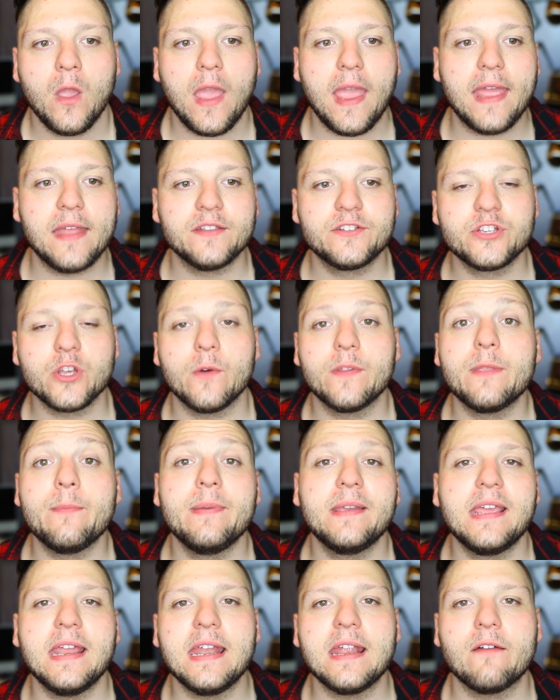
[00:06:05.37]
And so at the
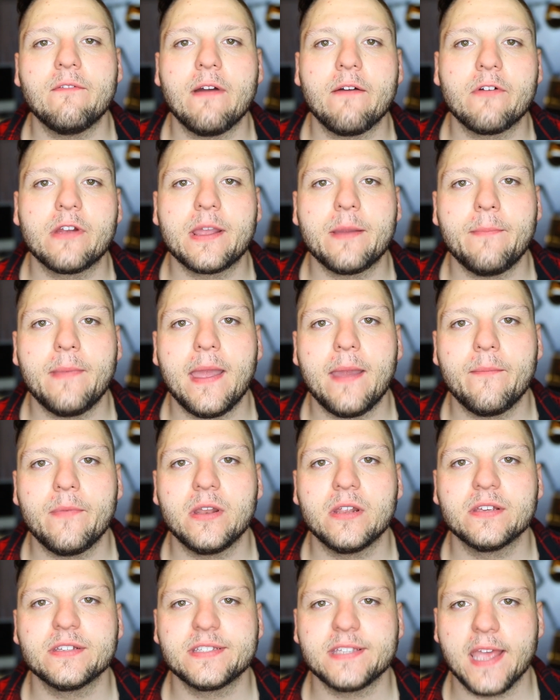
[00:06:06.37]
beginning of every
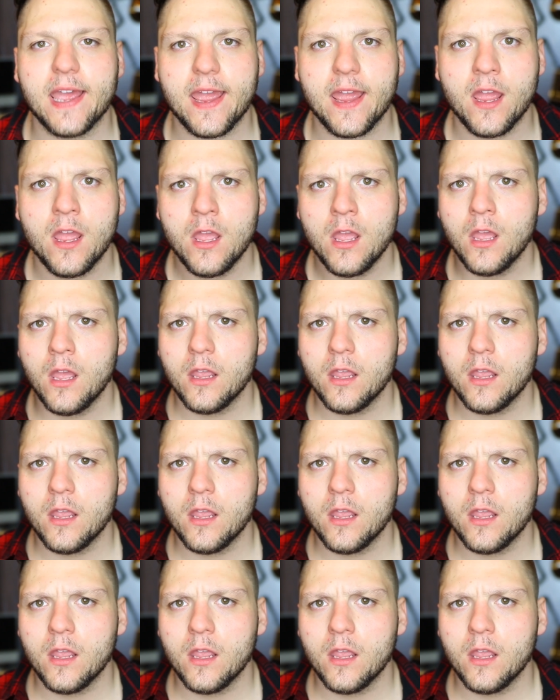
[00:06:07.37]
commandment, he'll say,